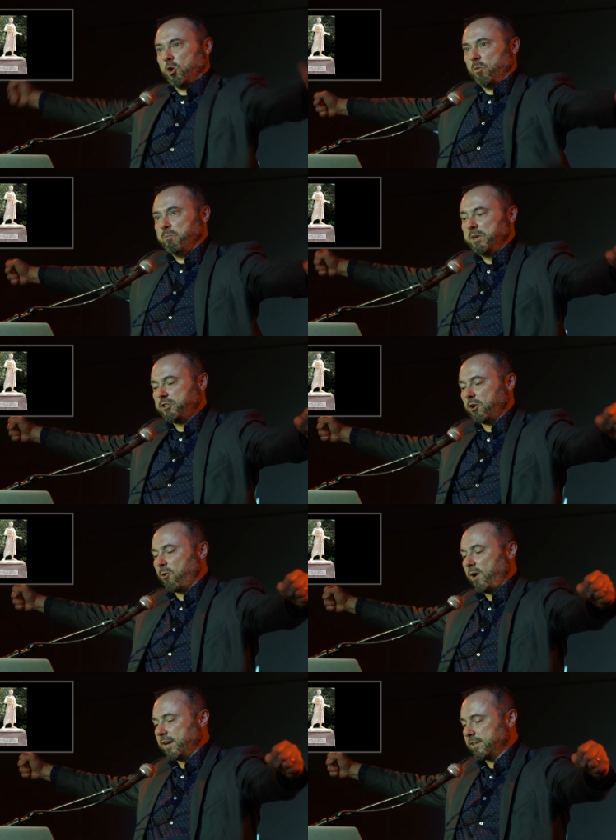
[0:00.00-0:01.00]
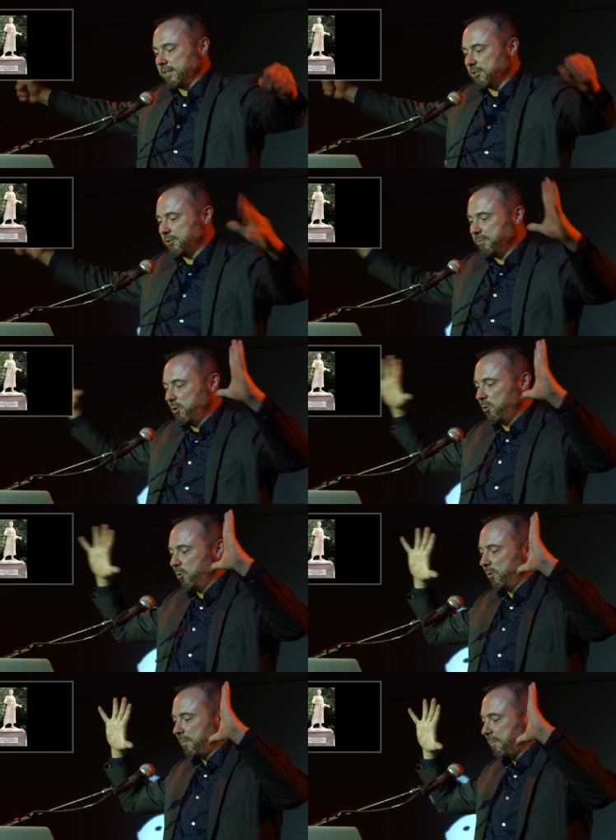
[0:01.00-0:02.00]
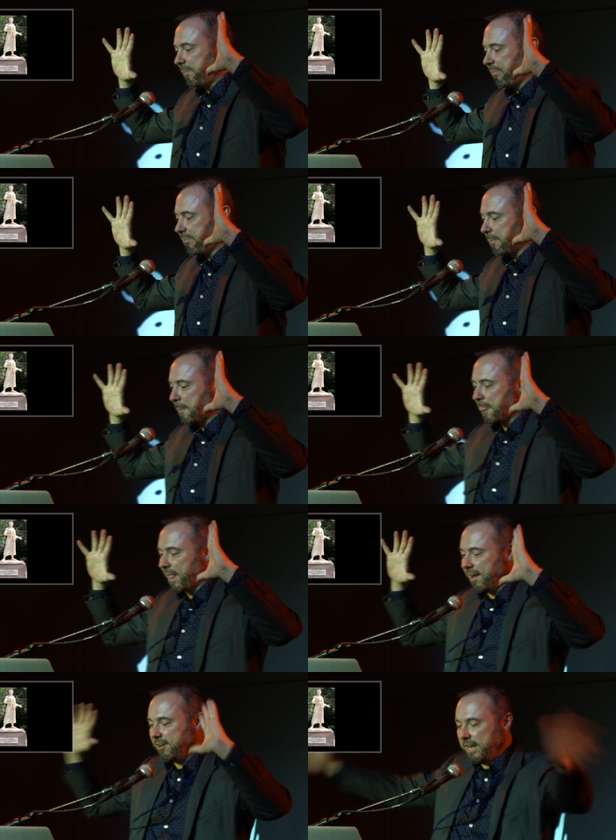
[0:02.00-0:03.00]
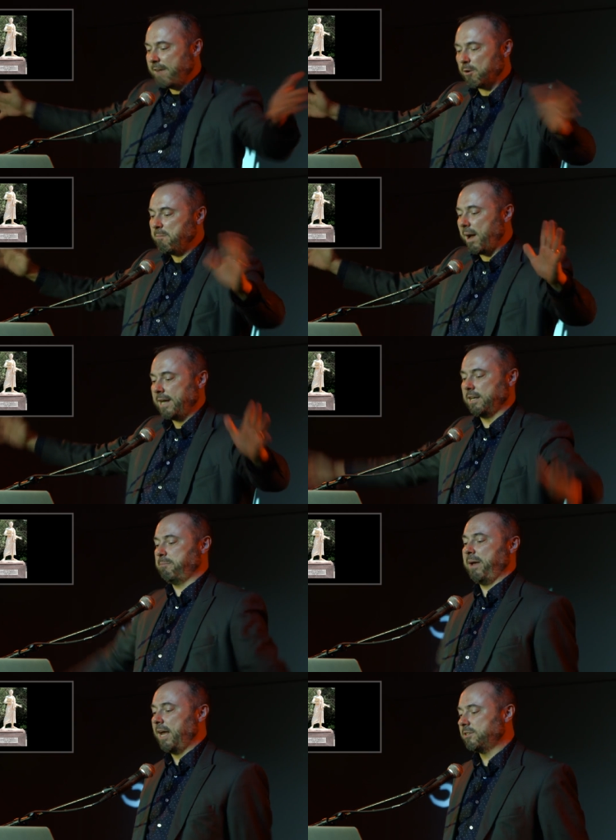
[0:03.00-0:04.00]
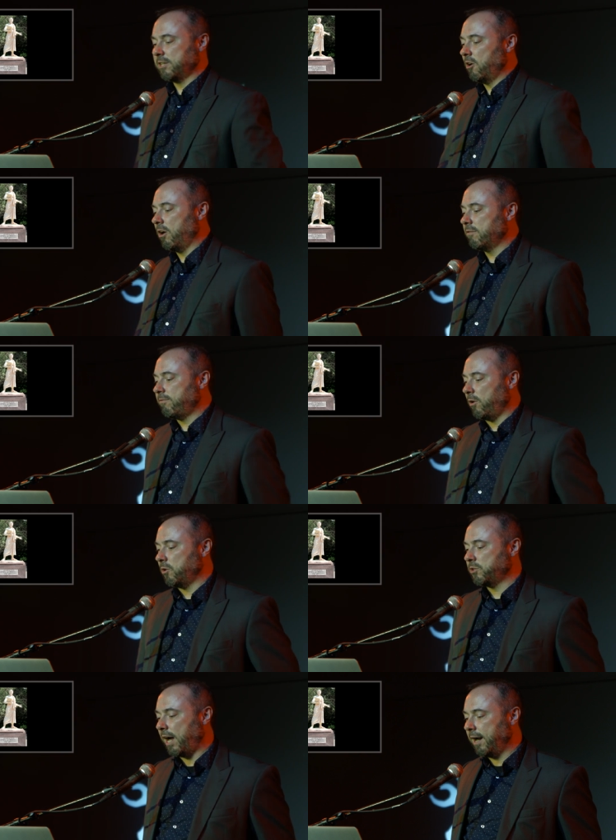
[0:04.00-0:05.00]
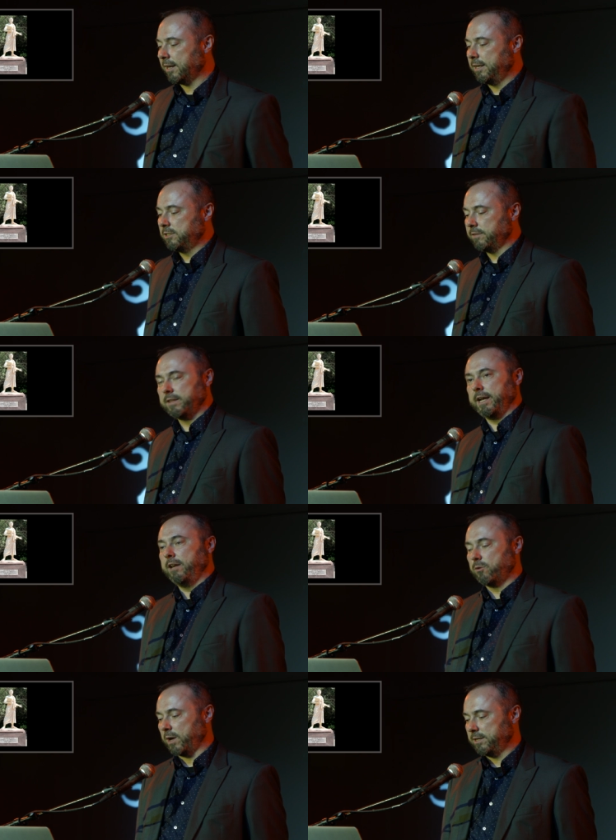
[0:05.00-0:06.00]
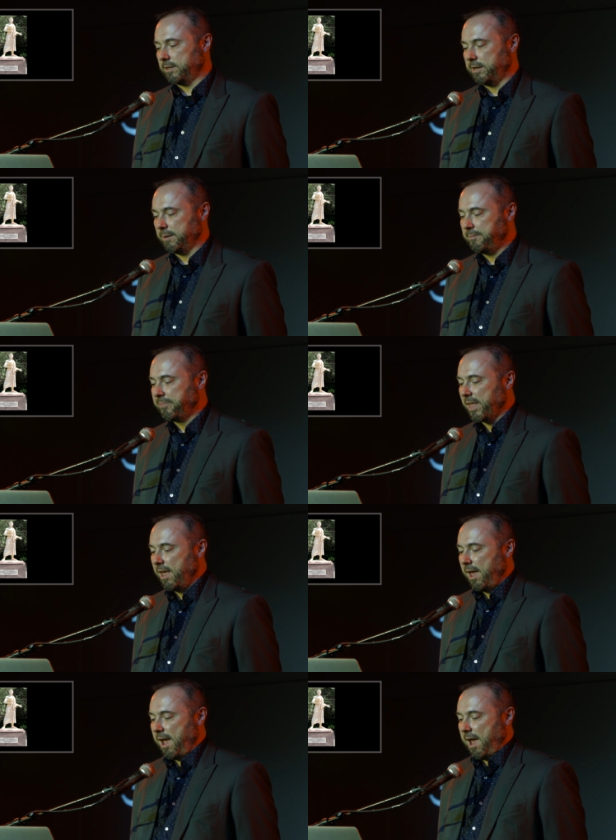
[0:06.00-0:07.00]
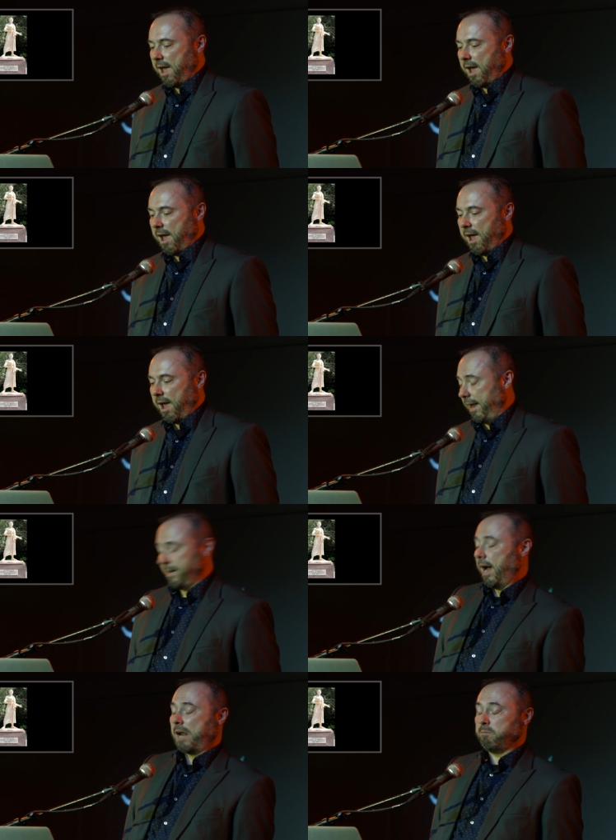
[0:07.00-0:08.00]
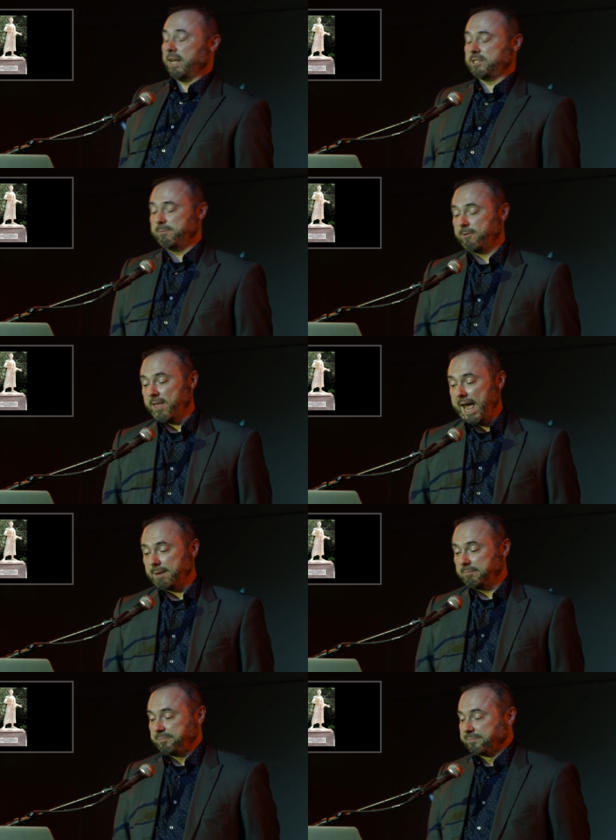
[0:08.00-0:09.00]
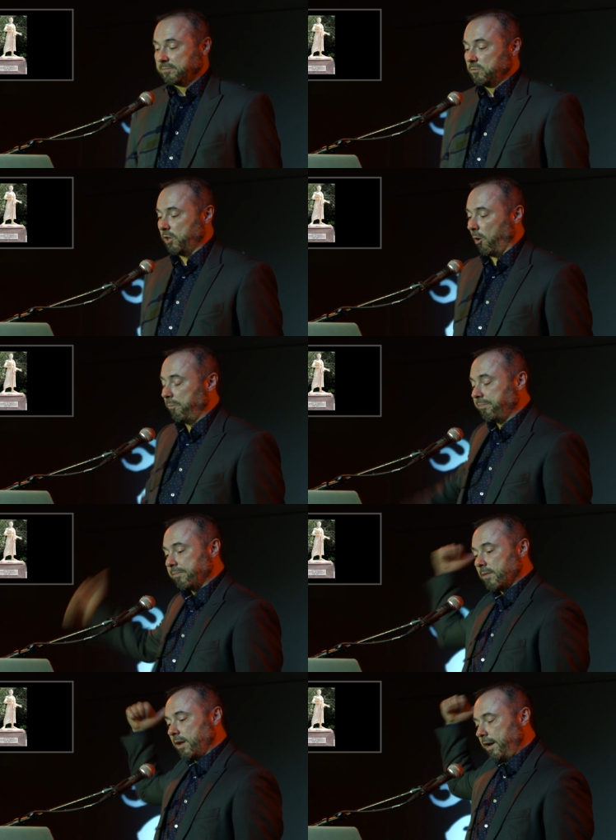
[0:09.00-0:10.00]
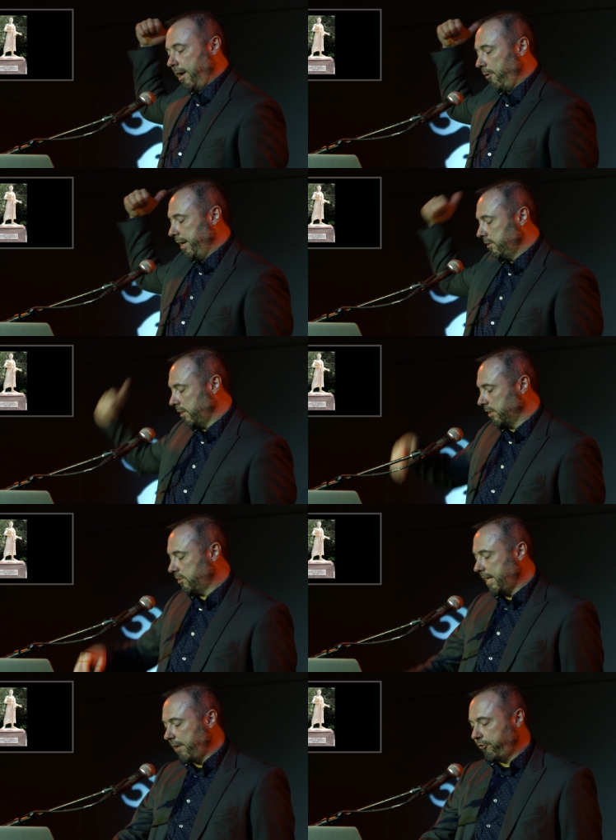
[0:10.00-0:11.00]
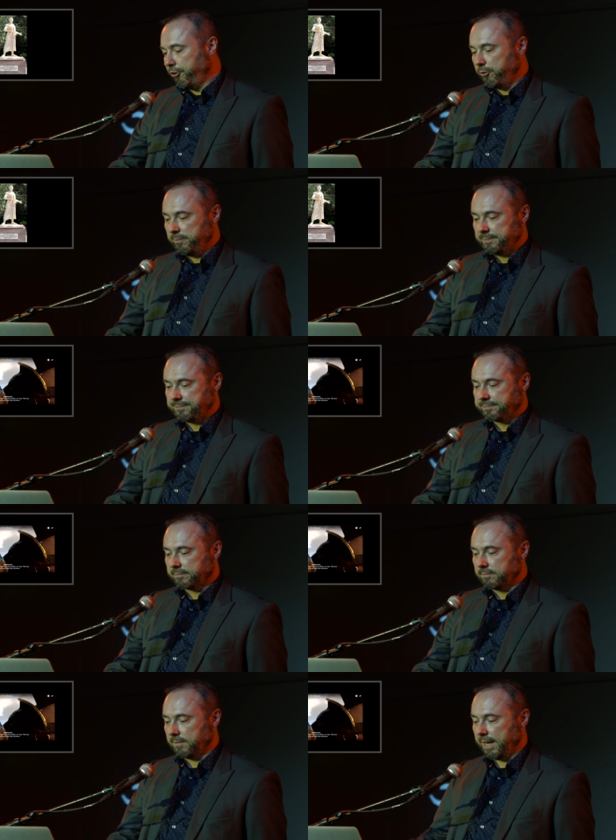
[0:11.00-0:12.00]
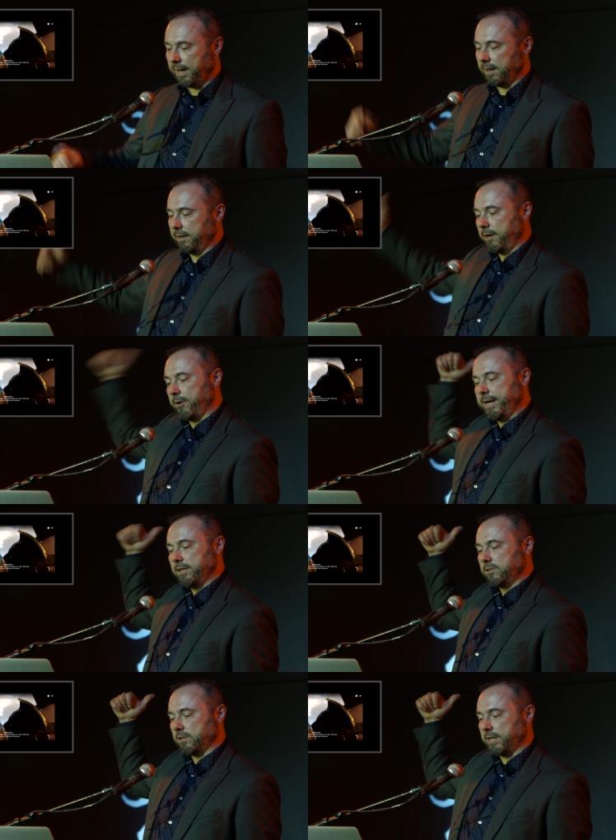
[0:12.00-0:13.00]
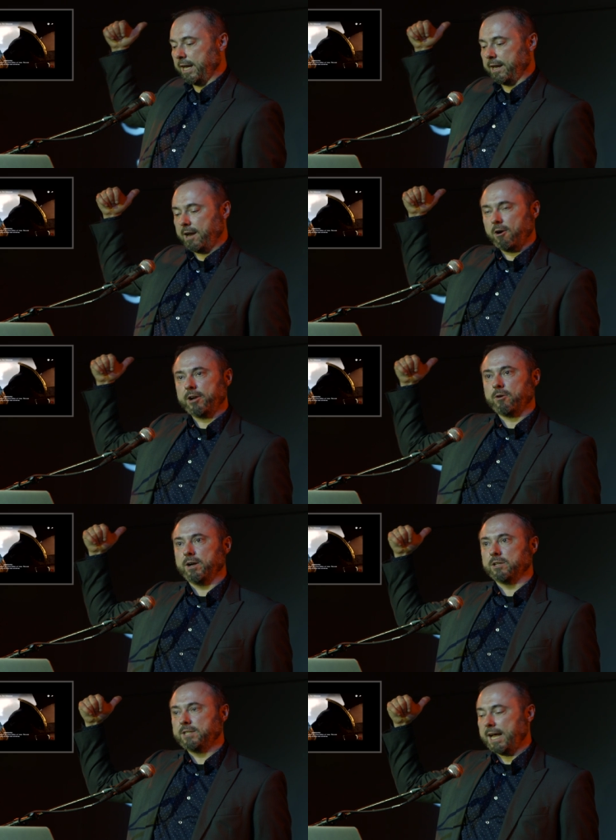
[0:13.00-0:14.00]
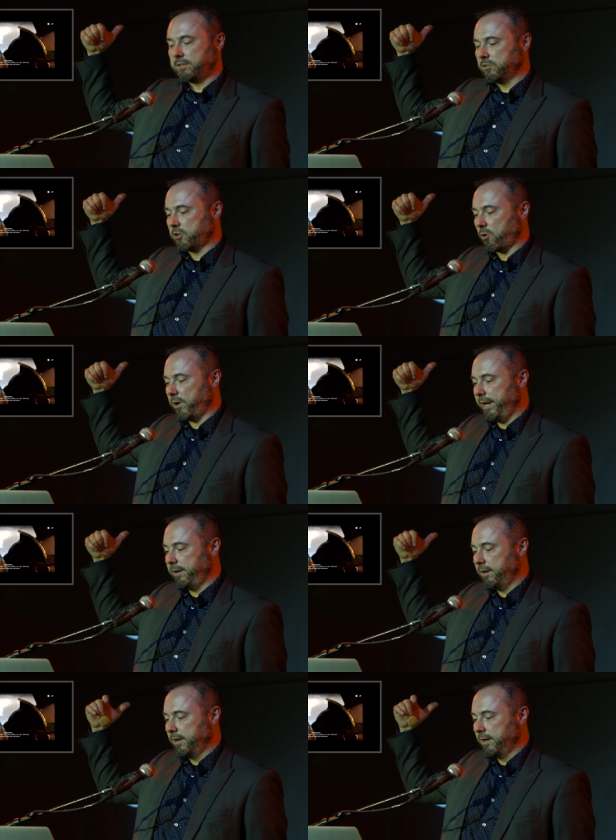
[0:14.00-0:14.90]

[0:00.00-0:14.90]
Mr. Herodotus, who never minded passing on false oddities if they interested him, and God bless him for that. So here he is in a statue, and here he is as a character in Assassin's Creed.